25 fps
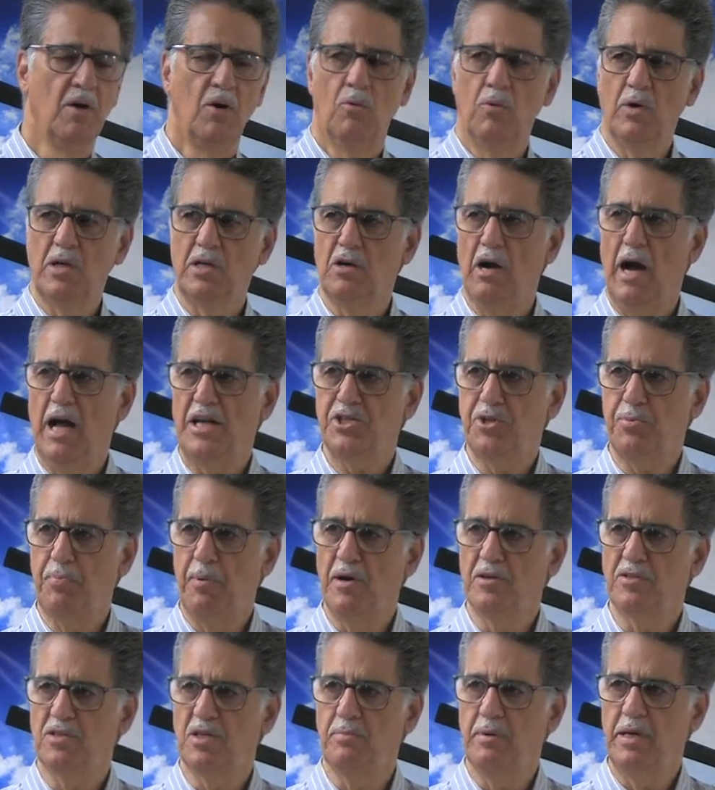When God
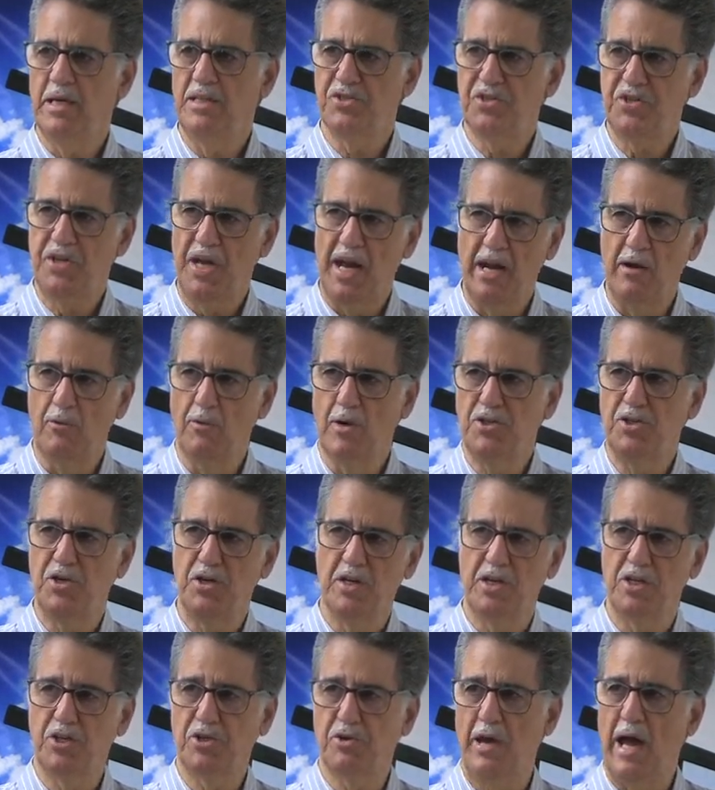spoke to me and said, I want
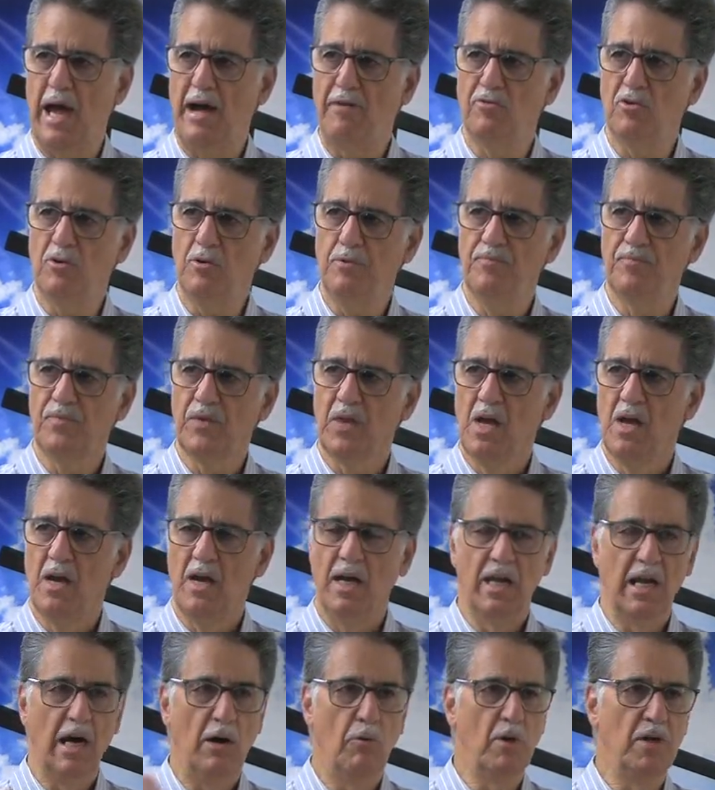you to travel,
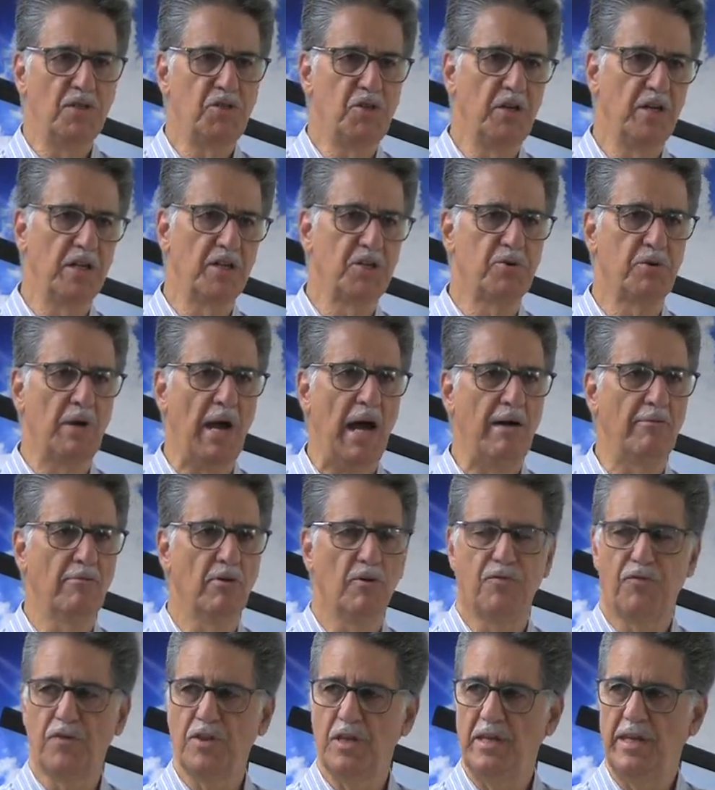and I want you to
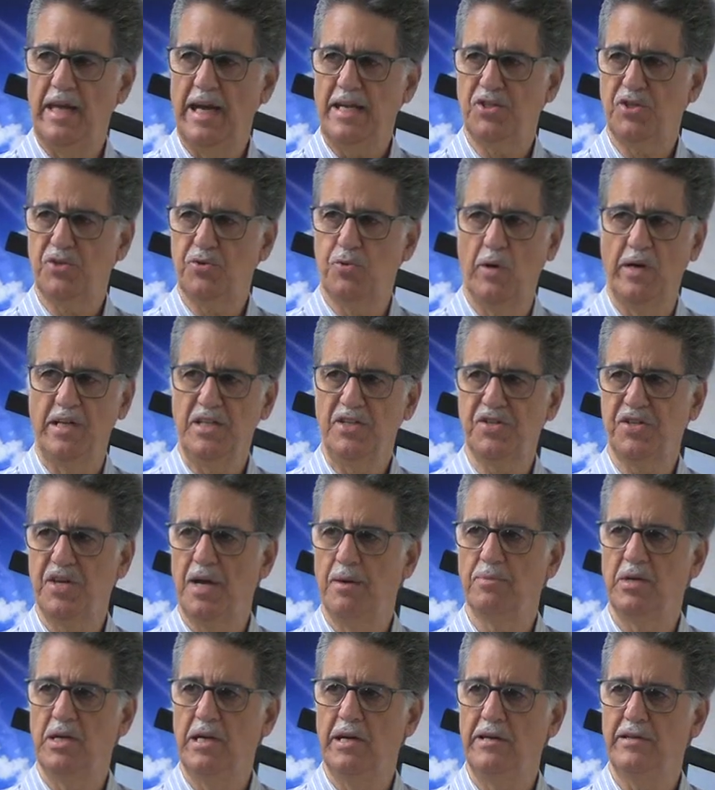travel for the next 20
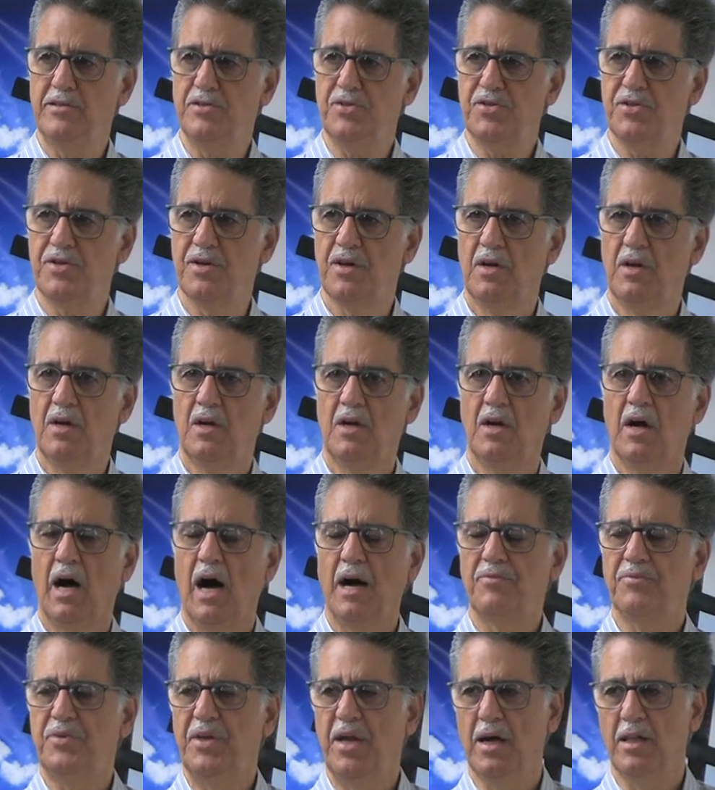some years,
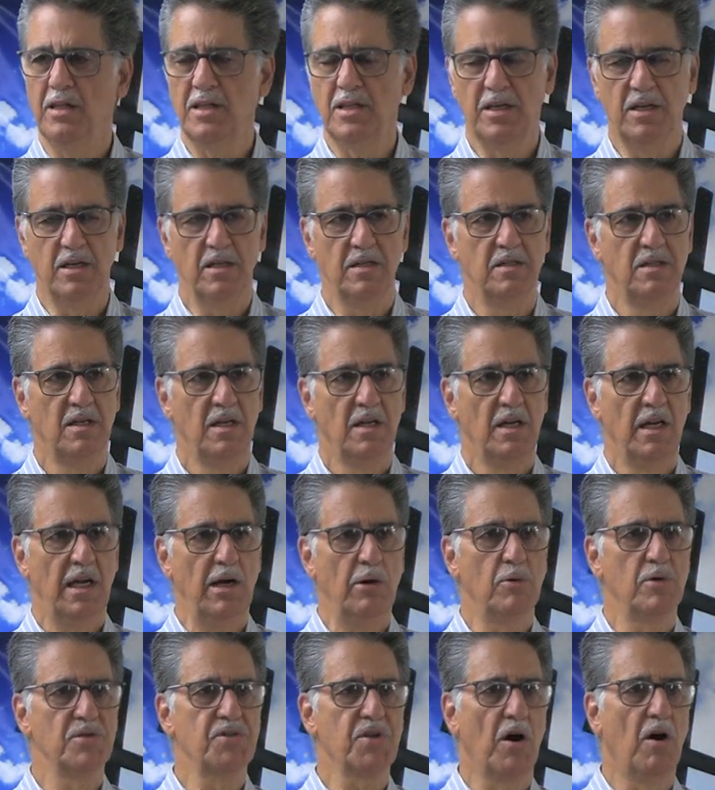I'm telling you,
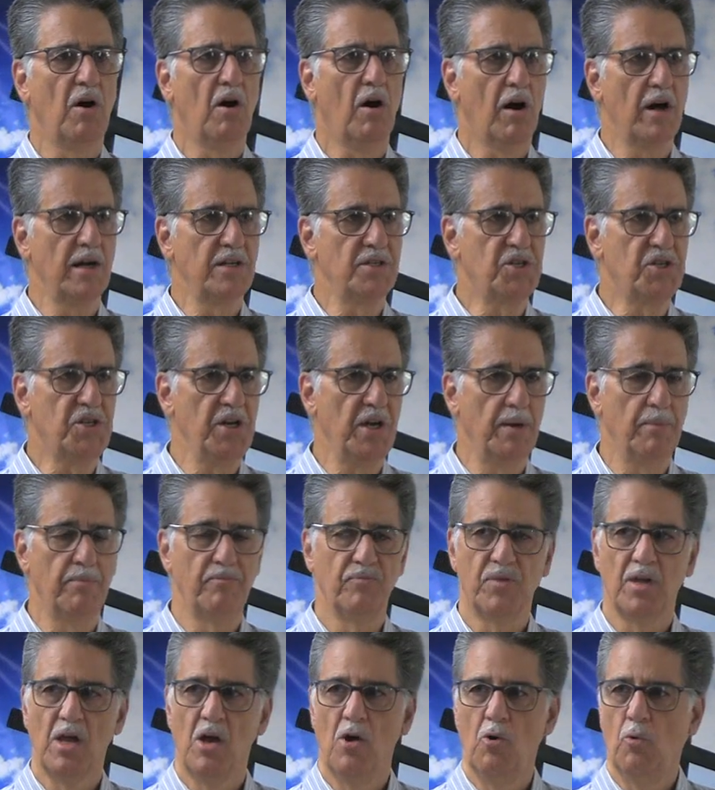it was a
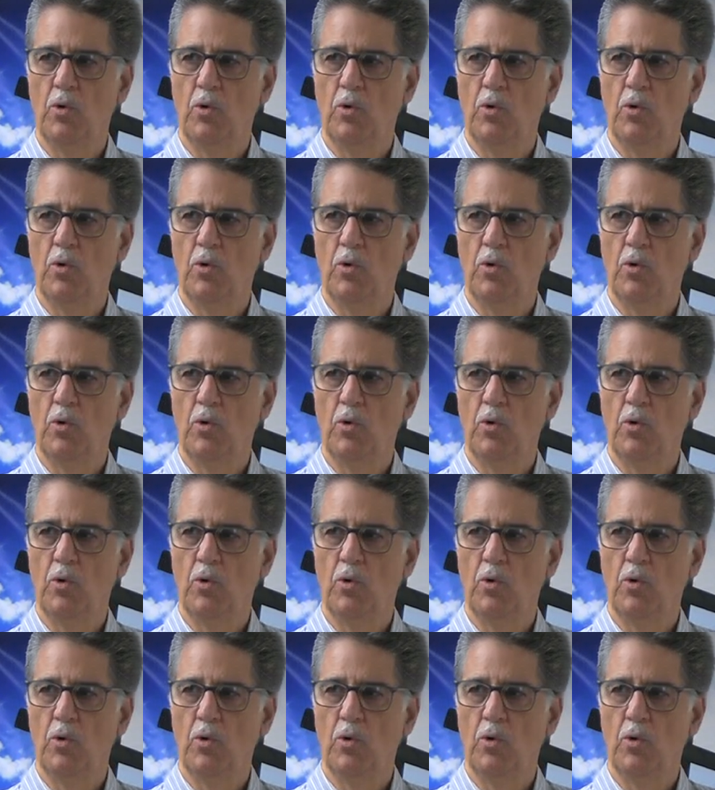hardship.